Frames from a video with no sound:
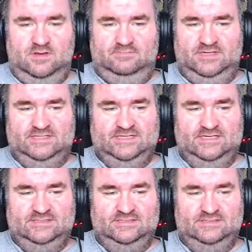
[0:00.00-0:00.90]
I'm going to
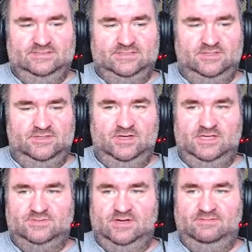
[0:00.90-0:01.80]
test this and show you
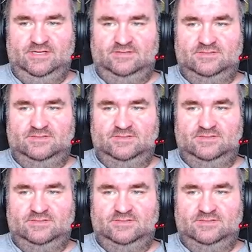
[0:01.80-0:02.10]
guys what I mean.